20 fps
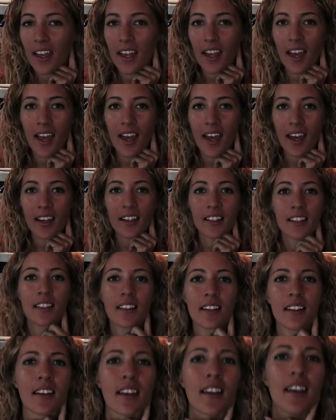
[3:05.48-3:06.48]

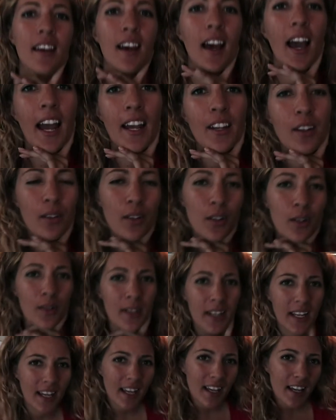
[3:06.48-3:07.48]
and I don't know
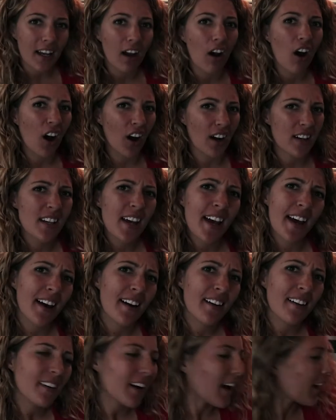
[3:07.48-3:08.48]
hot air